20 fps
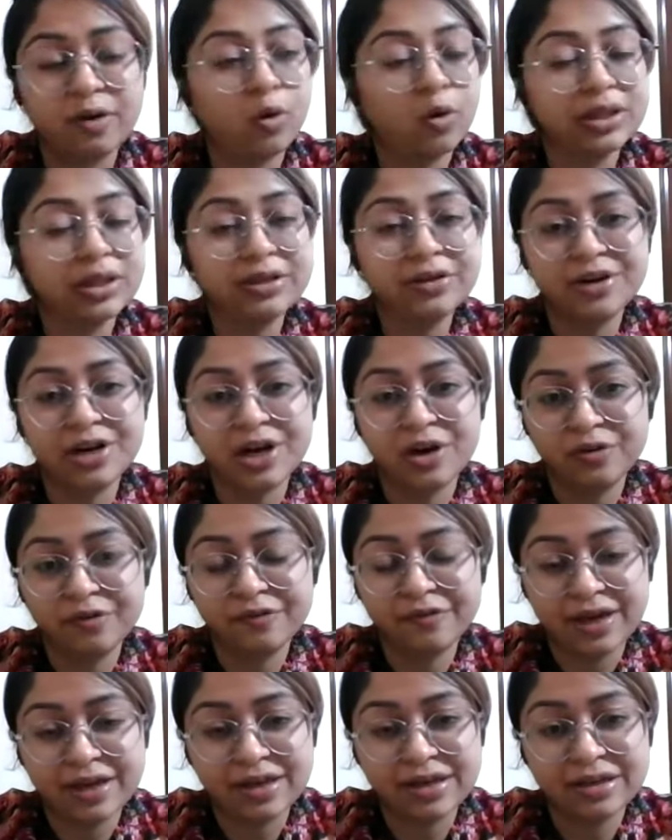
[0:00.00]
All the
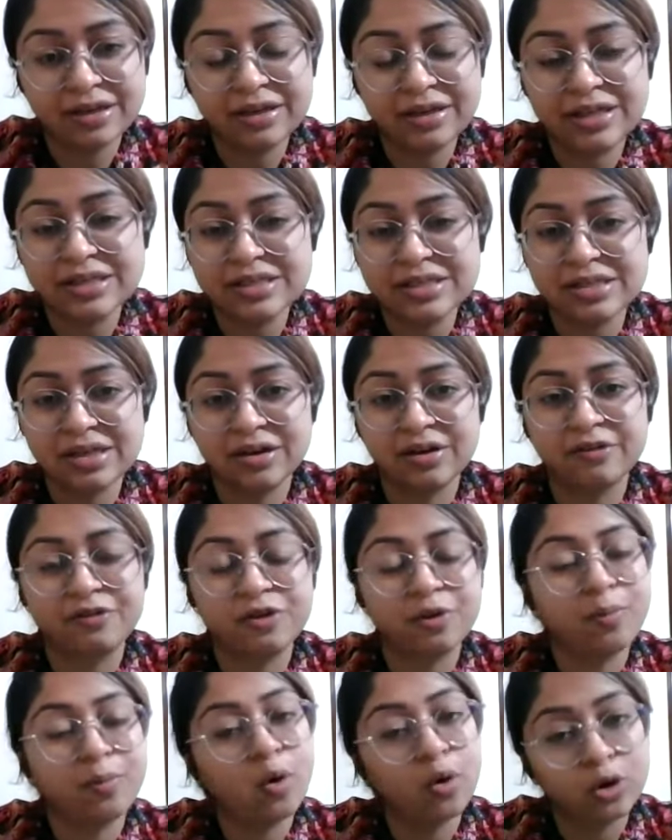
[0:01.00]
renowned faculties
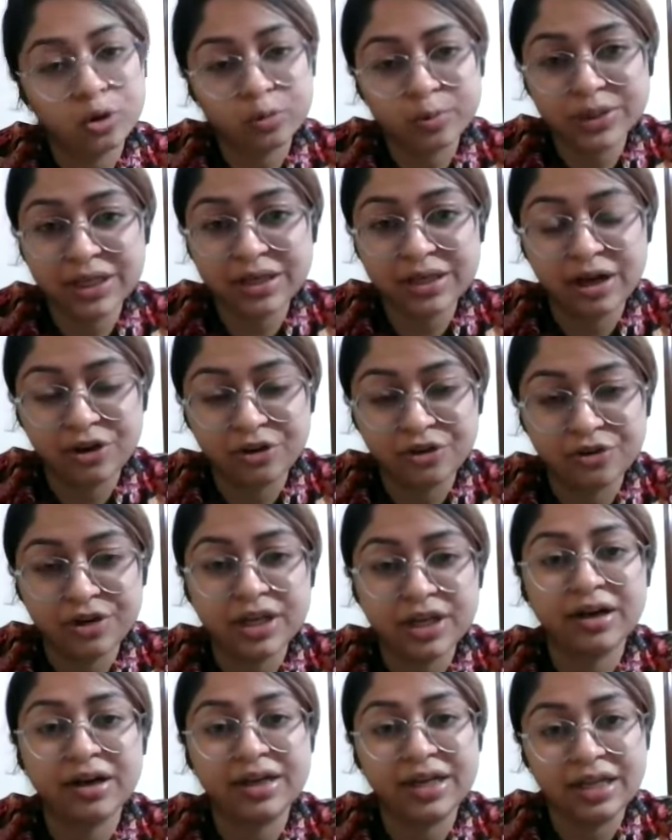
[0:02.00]
from all over the
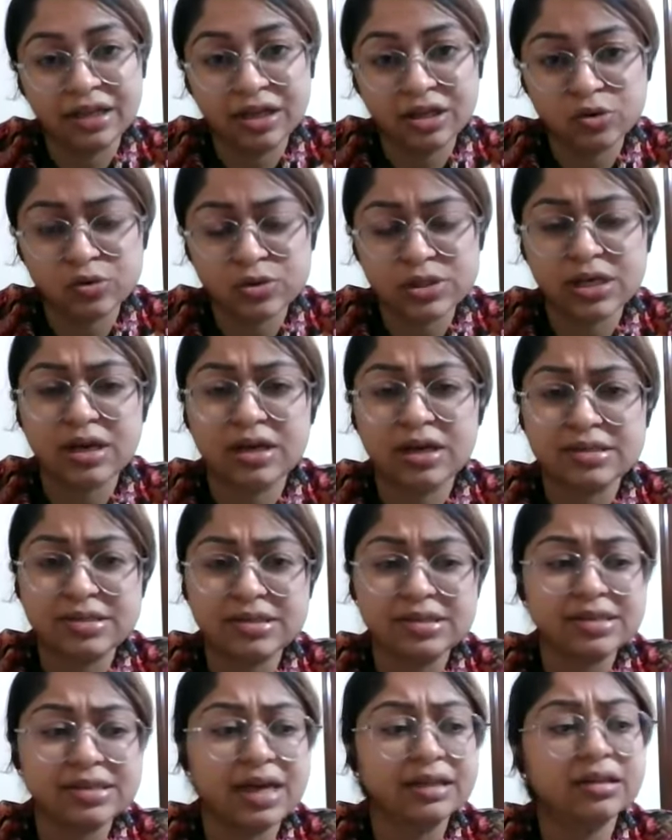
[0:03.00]
country are taking those
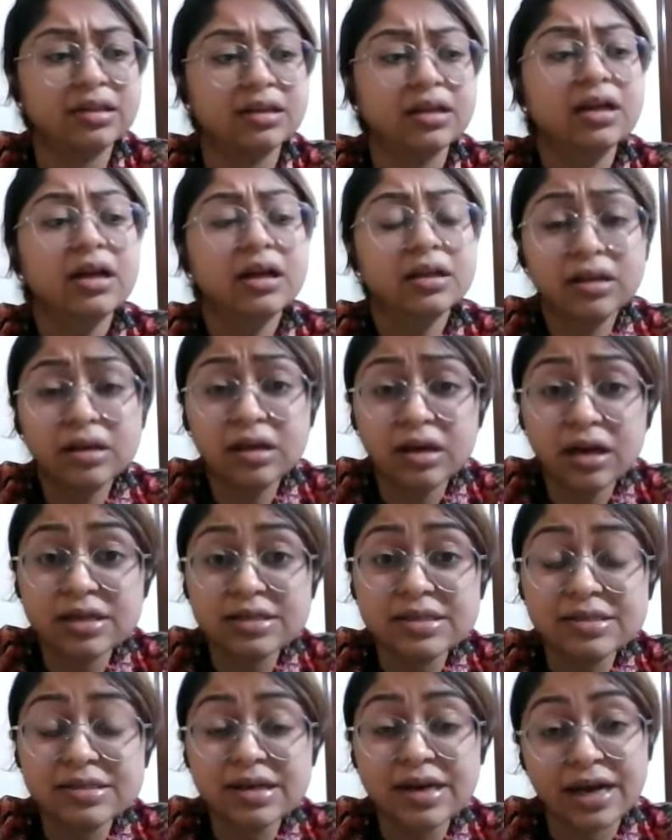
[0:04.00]
classes, and the
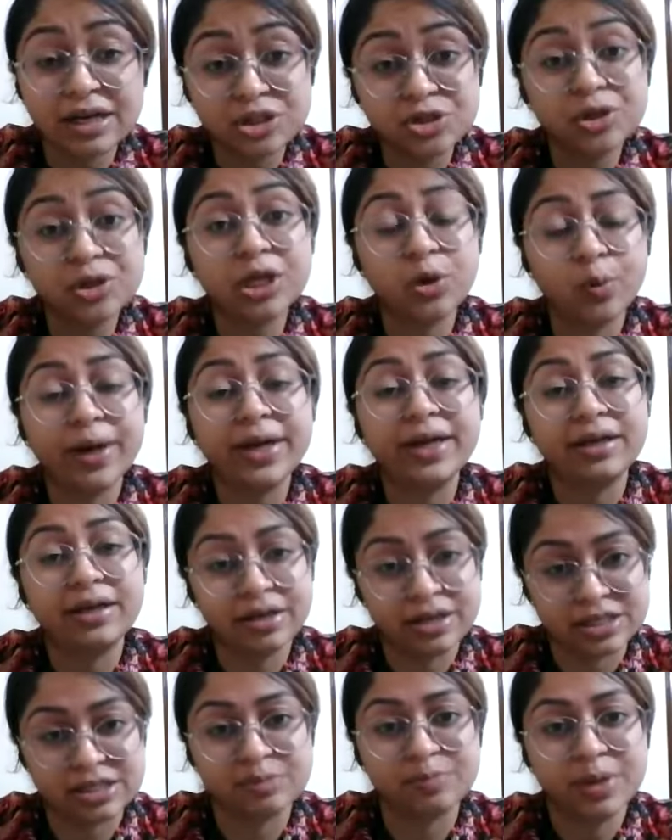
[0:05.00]
classes are actually quite
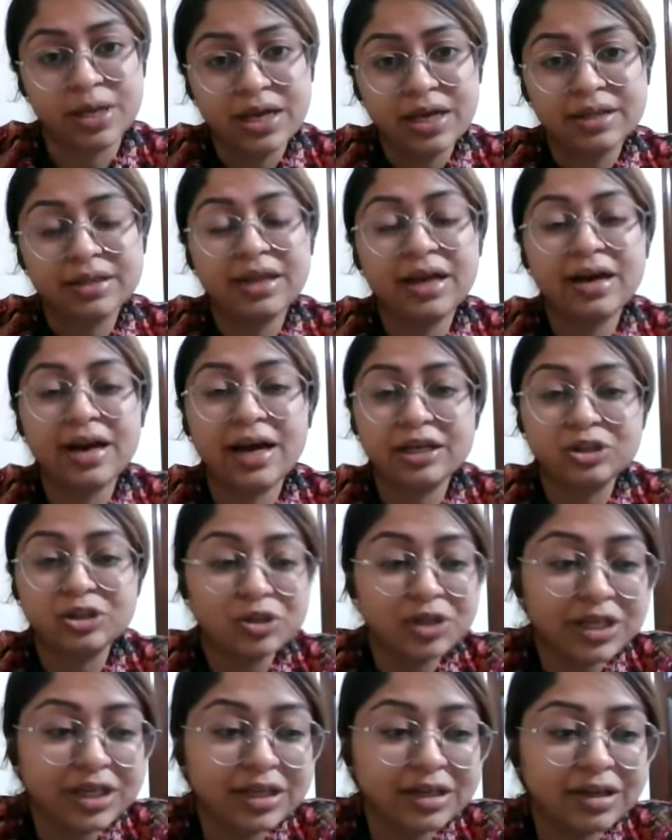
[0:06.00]
crisp. They are
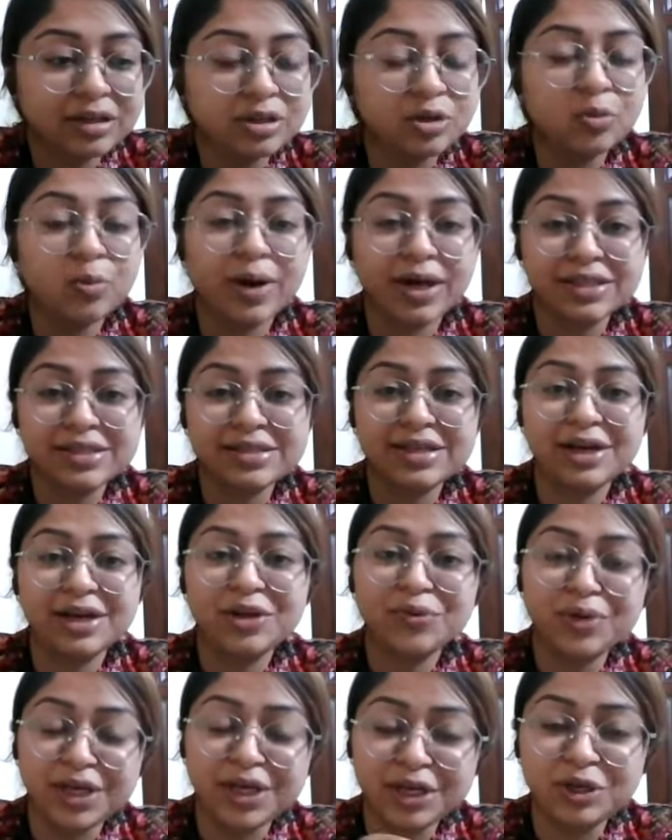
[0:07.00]
actually the ones that
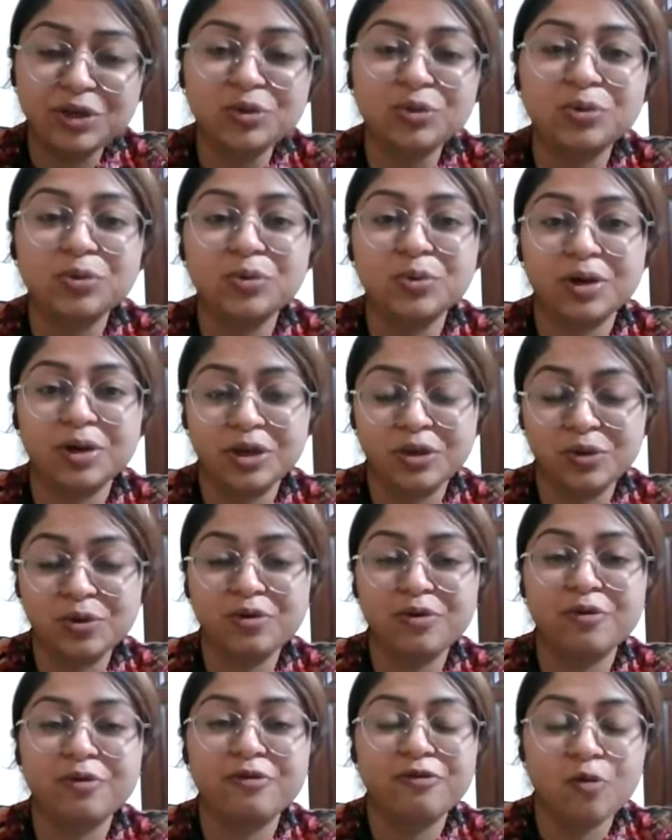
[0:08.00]
you need to,
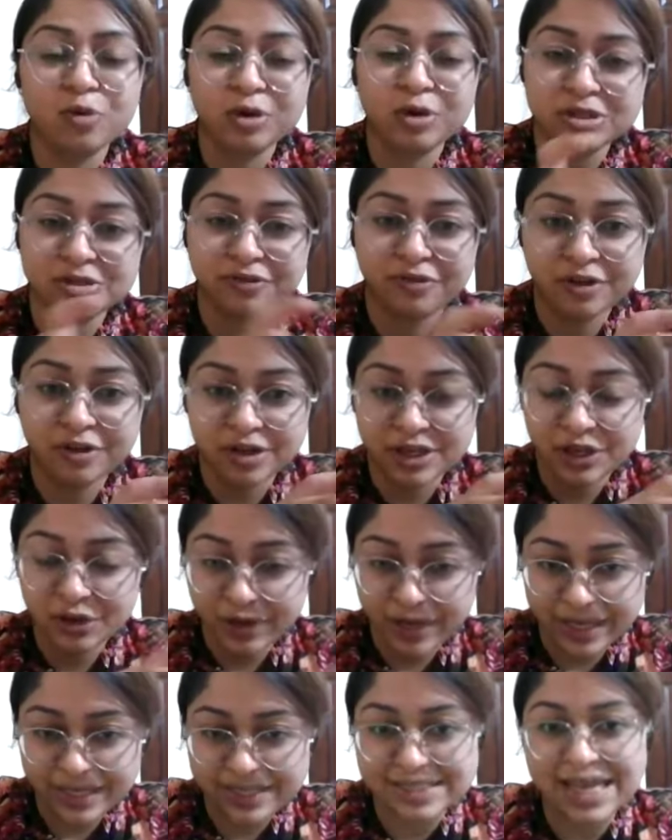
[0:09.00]
focus for
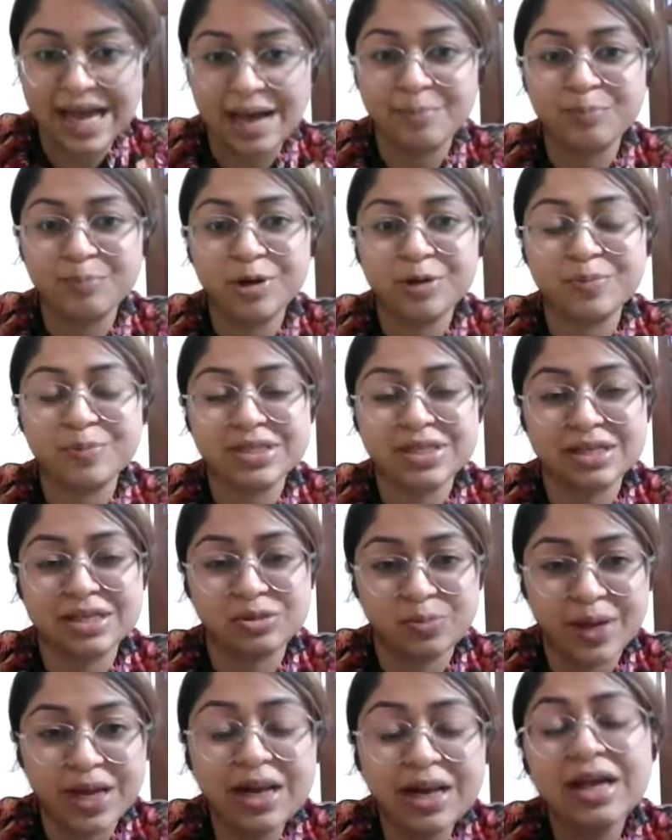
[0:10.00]
your exam purpose
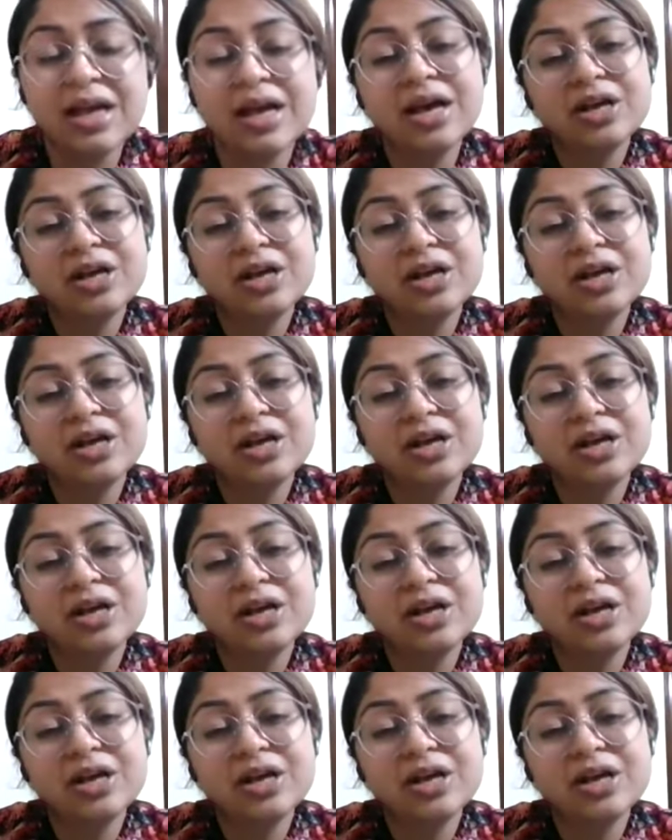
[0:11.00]
as well.